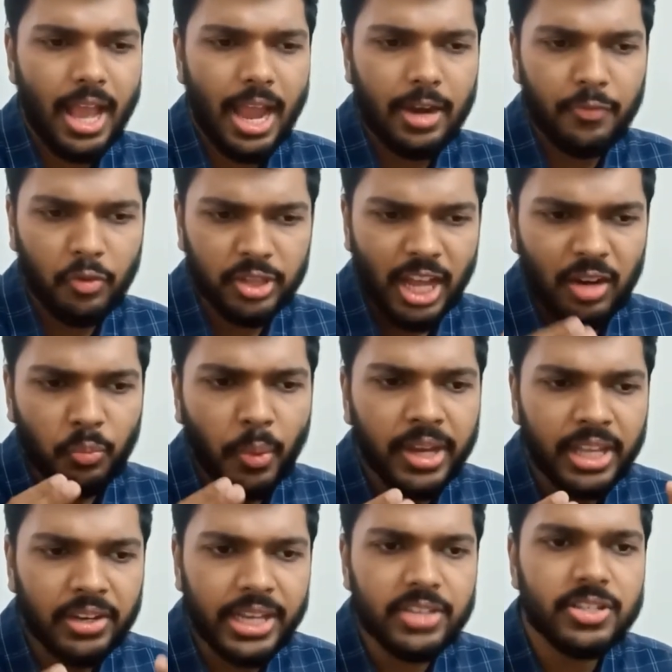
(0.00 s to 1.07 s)
And for that
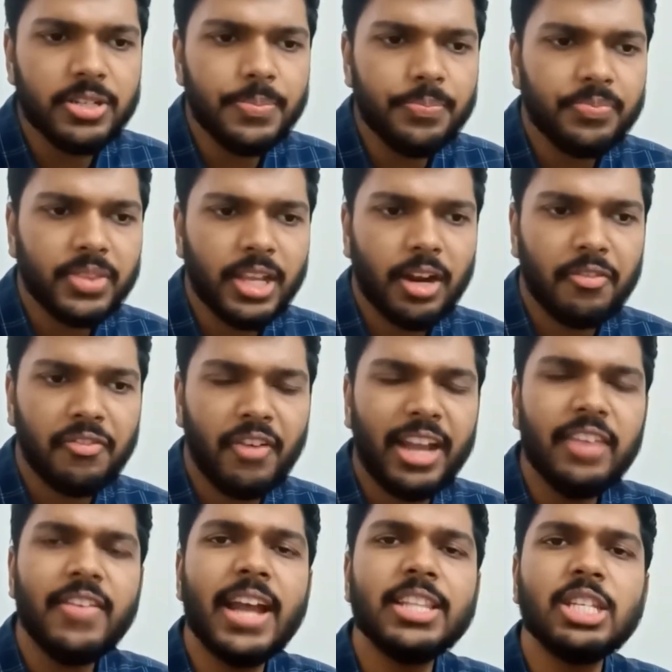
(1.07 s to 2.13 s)
very reason, there are
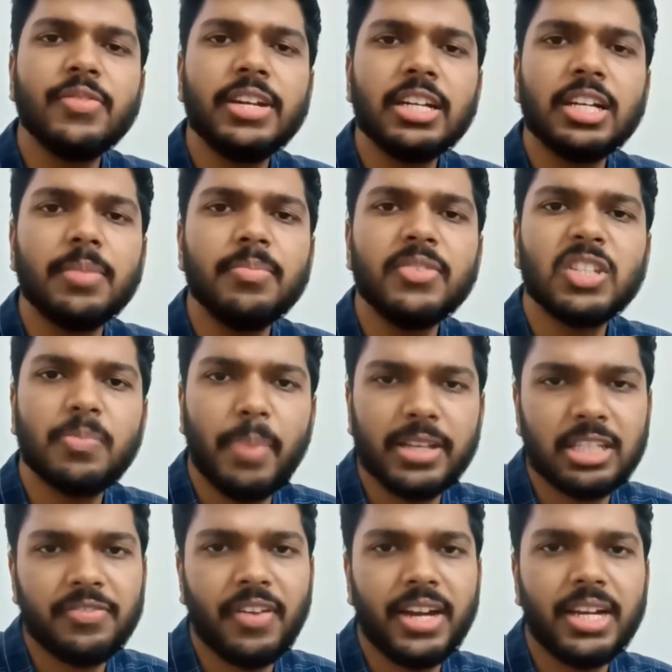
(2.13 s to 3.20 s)
five heads of income
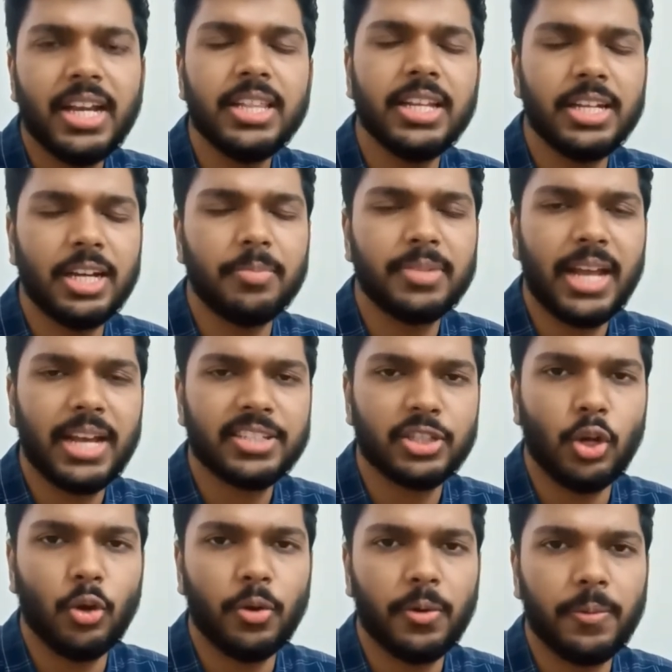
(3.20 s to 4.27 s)
specified in the income tax
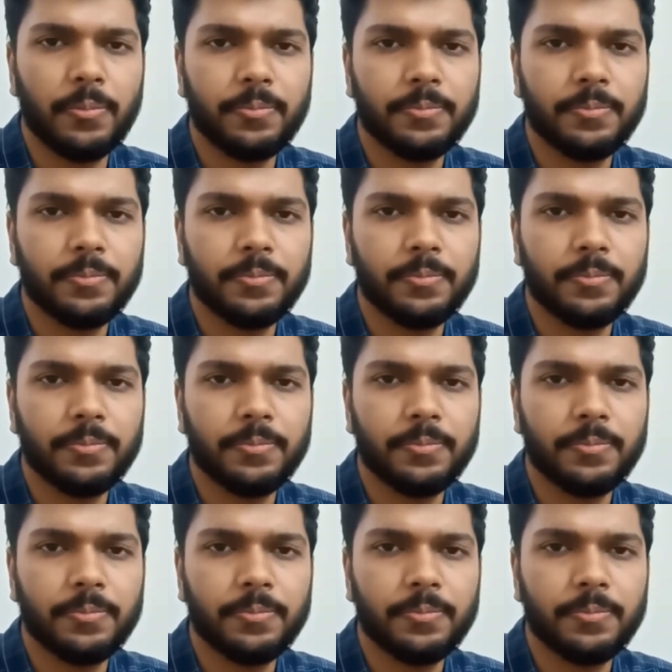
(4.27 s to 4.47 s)
law.